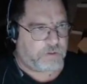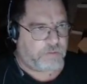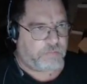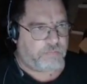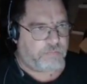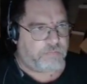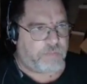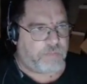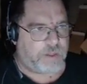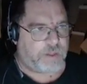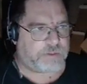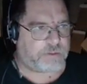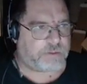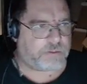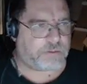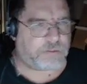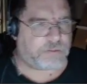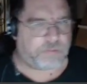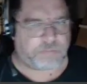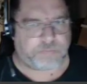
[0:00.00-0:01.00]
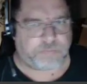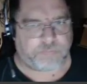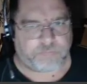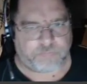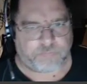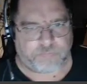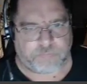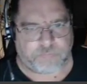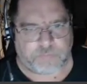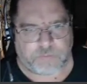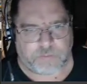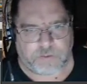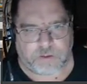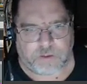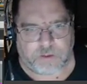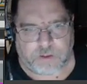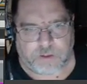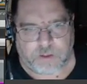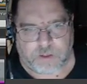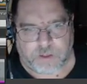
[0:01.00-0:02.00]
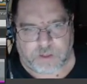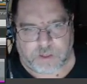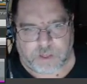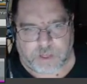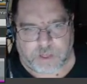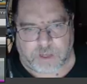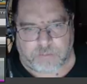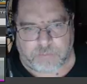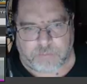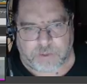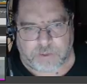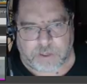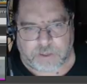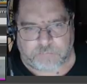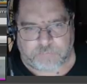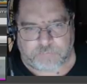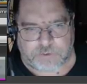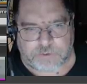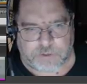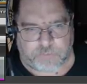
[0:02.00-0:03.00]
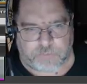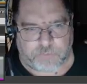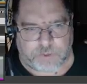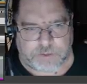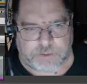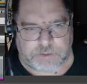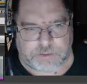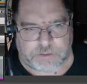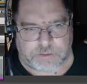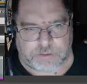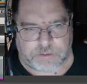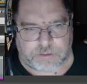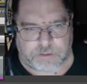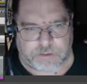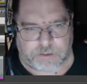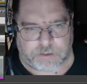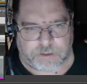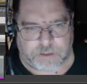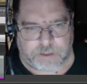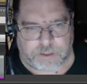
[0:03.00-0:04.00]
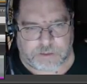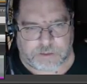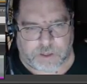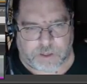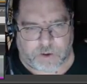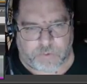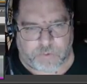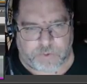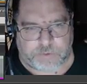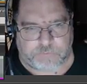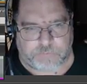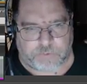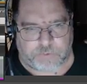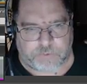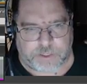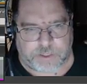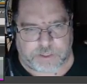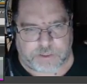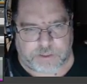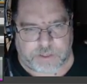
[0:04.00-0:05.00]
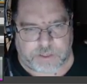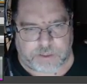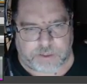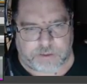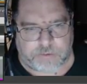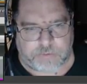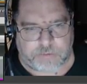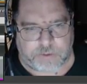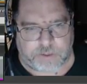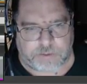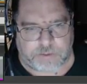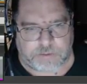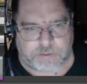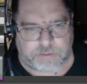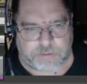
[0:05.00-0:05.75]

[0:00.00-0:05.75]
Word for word: muzzle and because for some reason it's always rotated 90 degrees.